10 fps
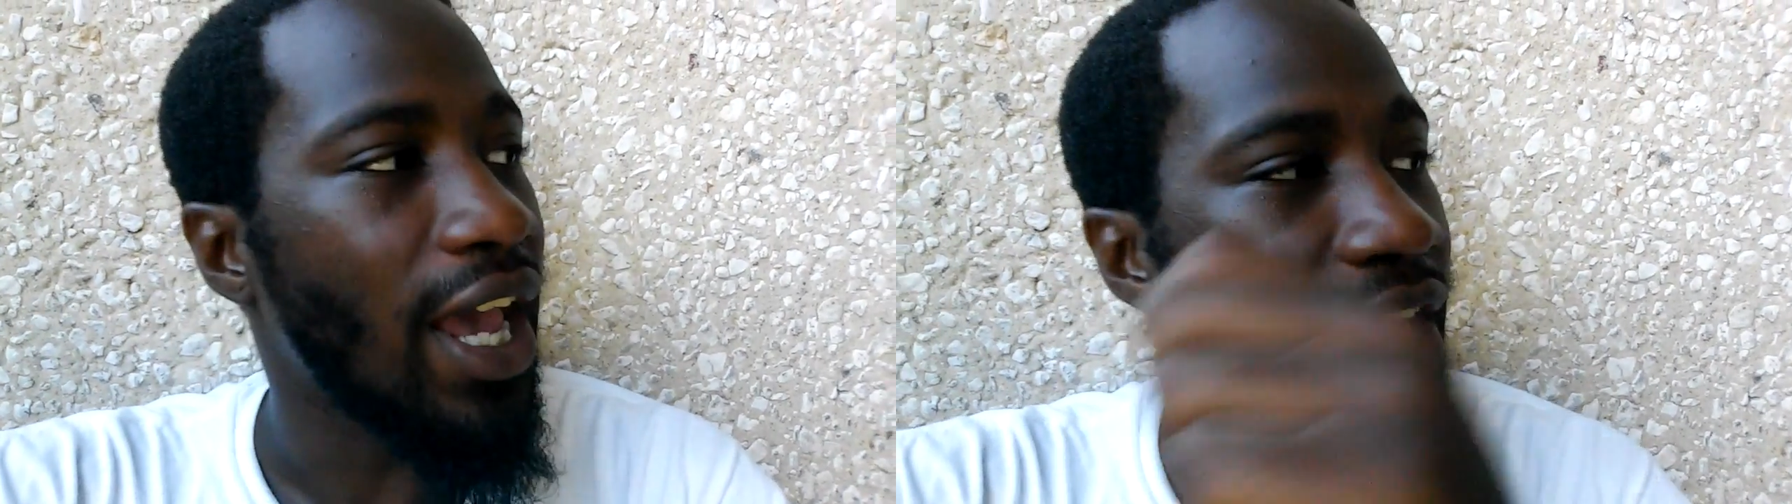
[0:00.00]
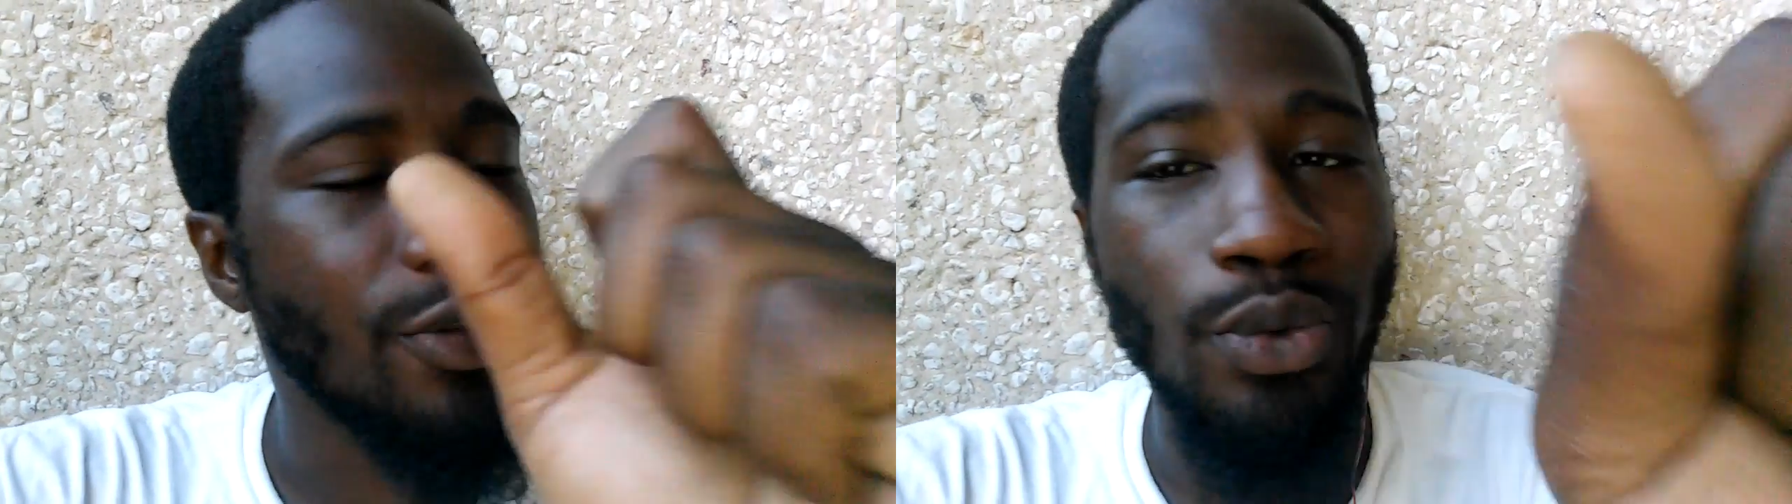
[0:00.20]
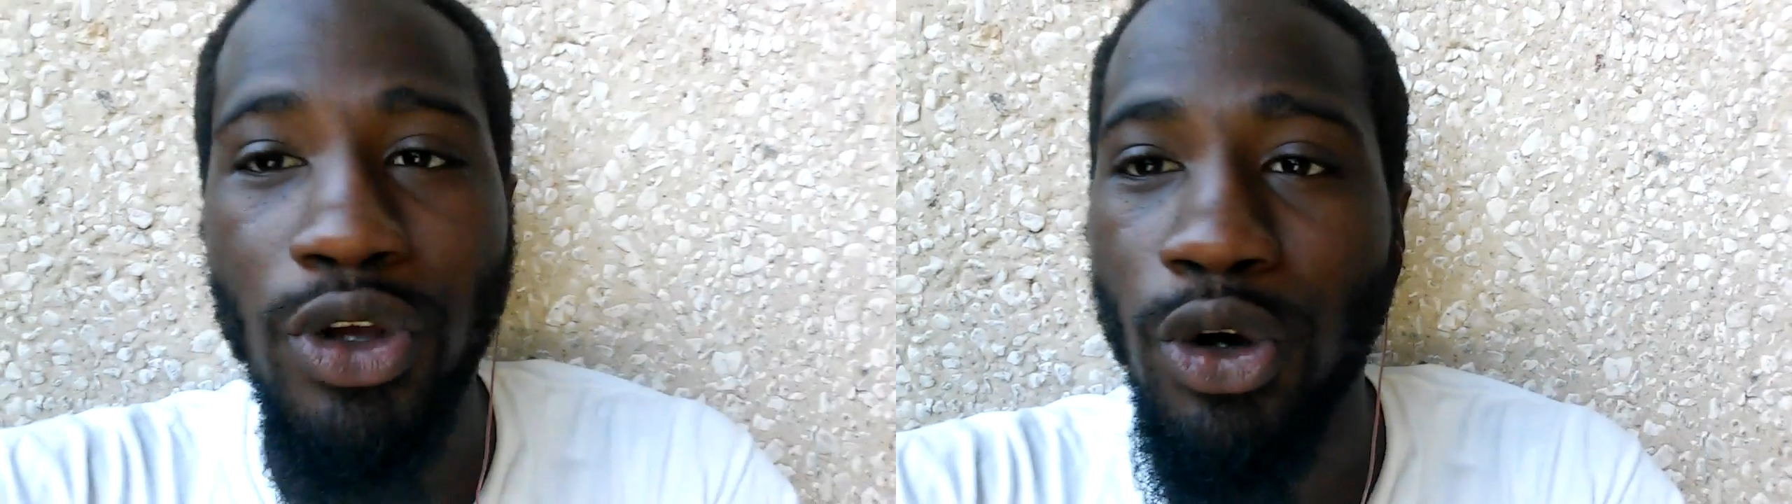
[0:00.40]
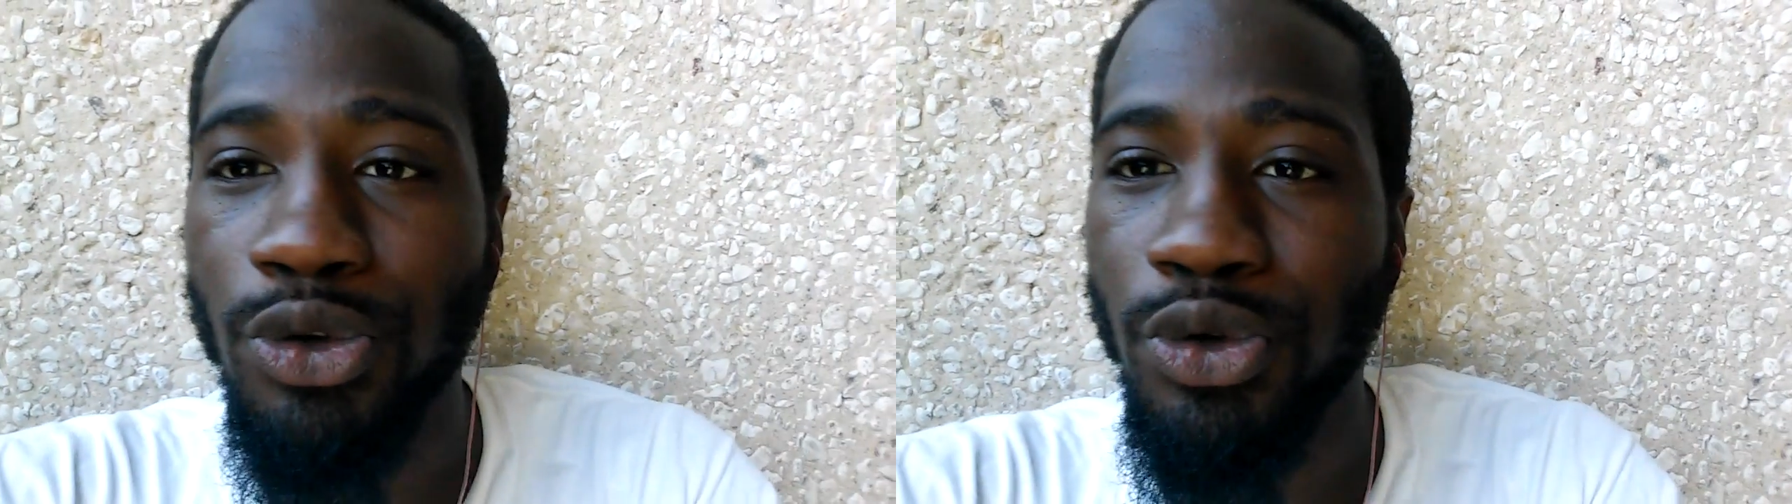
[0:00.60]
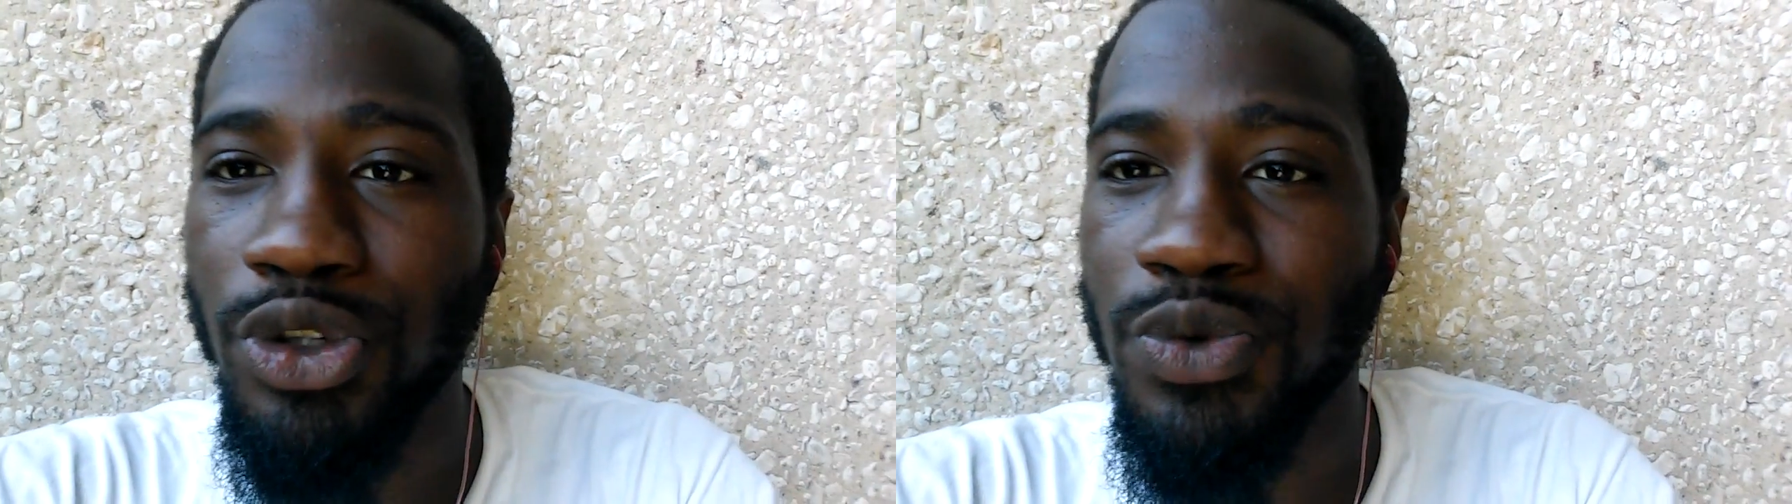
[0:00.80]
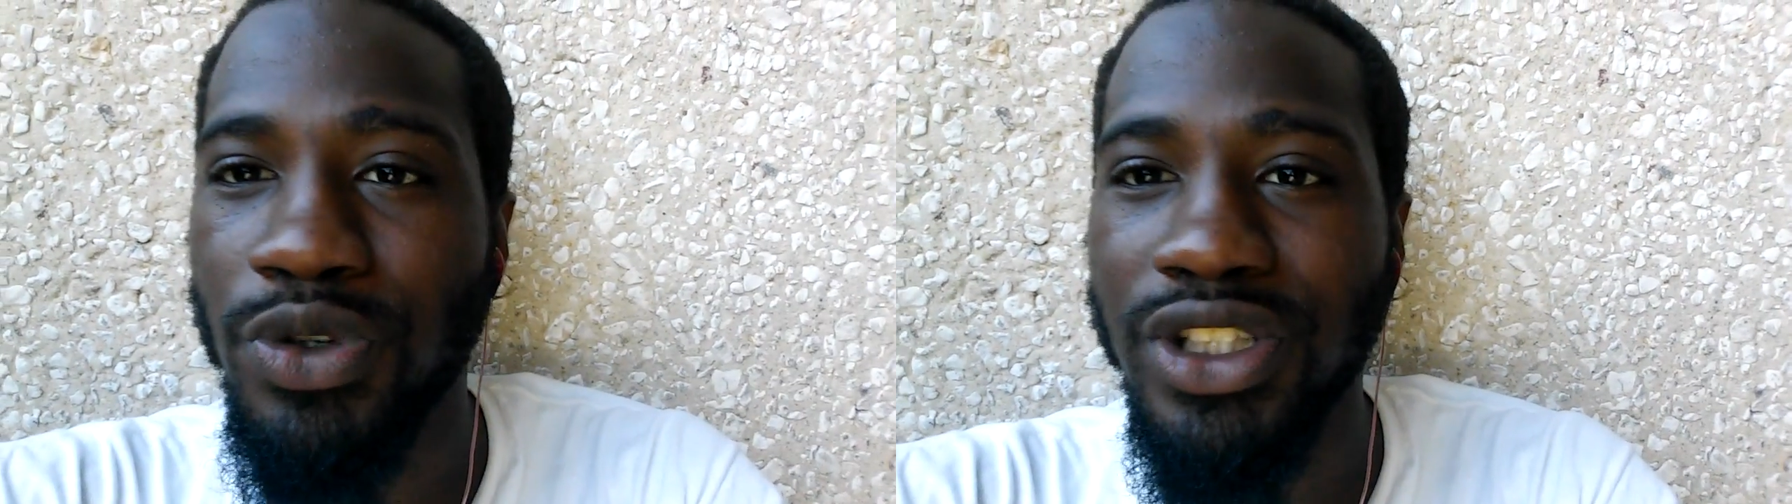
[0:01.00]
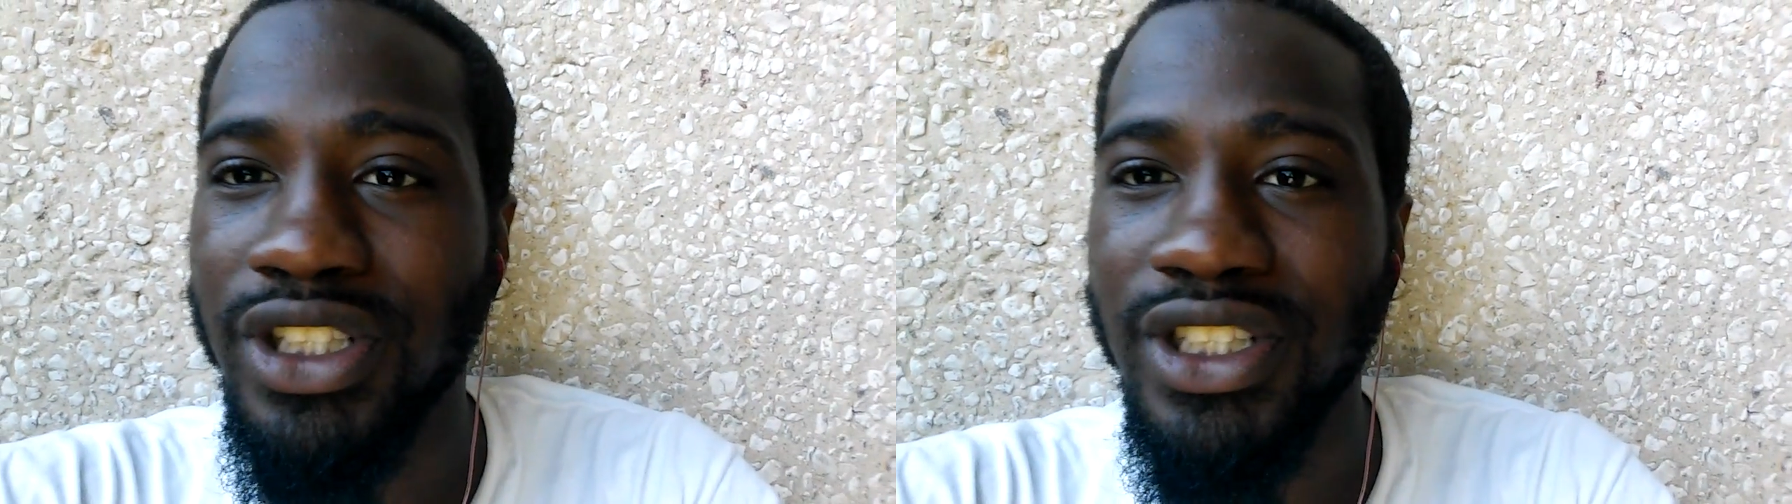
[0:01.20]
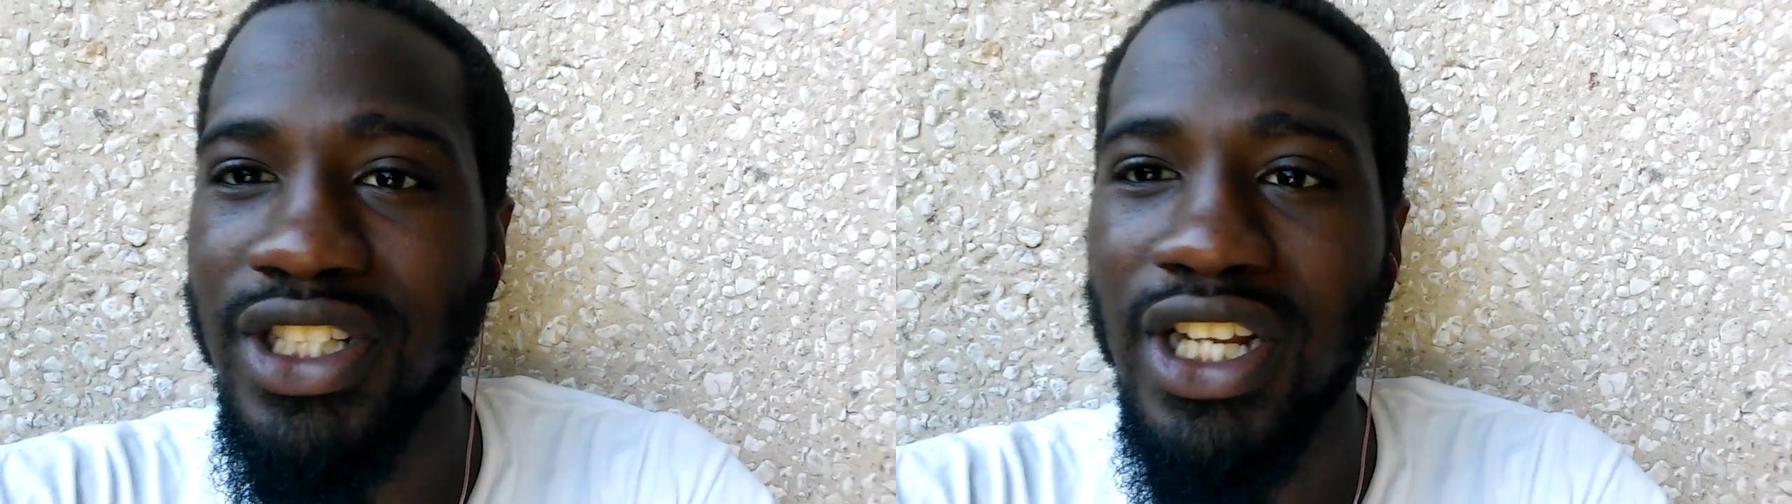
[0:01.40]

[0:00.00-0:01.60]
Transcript: After we go through this wilderness,